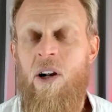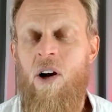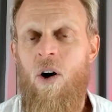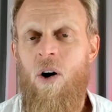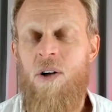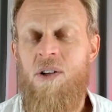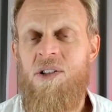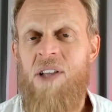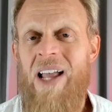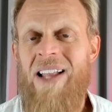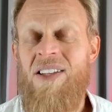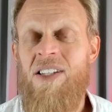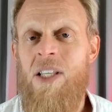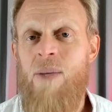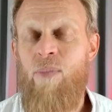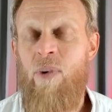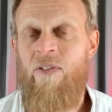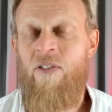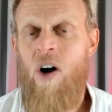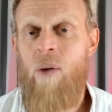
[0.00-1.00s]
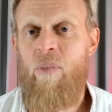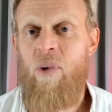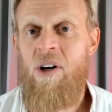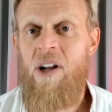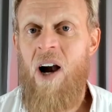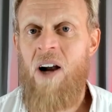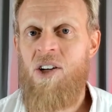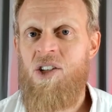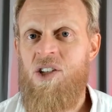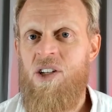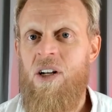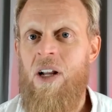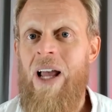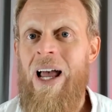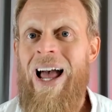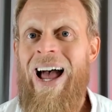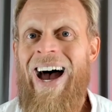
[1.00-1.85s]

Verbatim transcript: costs, and simplified production